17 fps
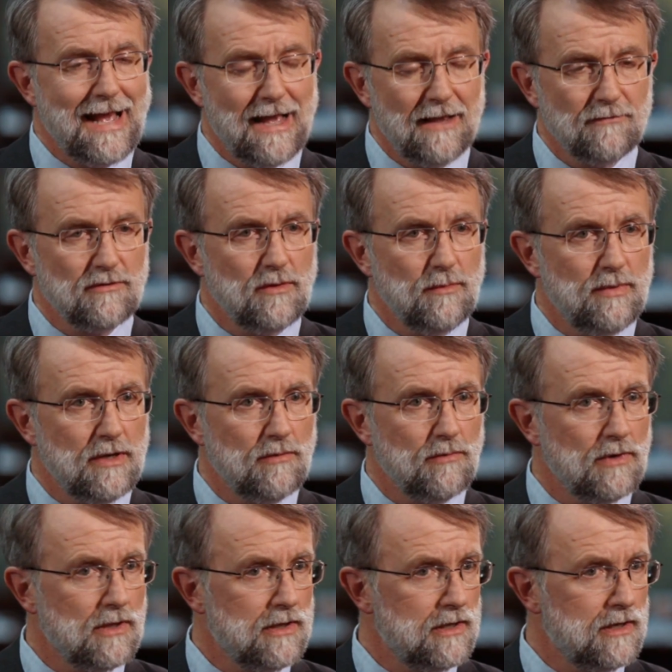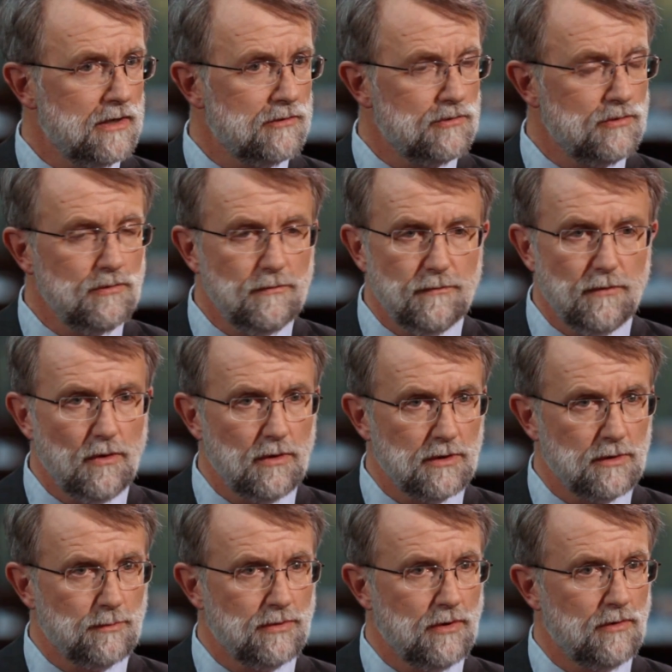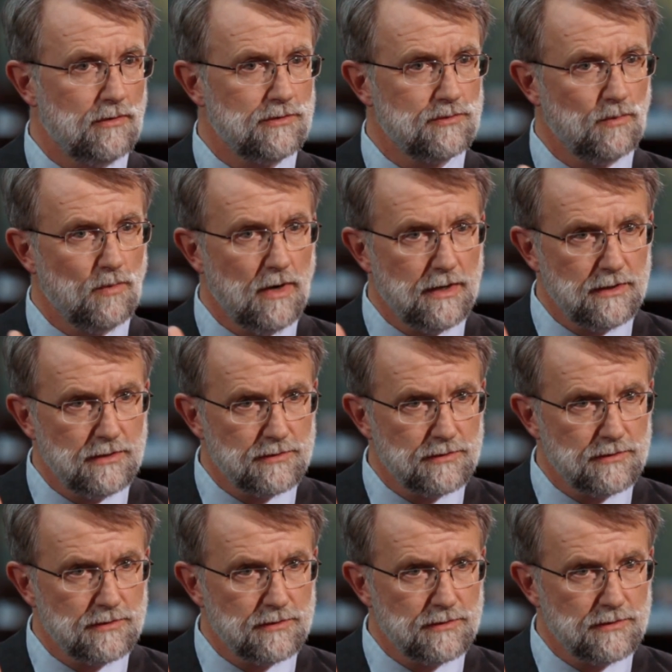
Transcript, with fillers: has to be really a twofold approach. One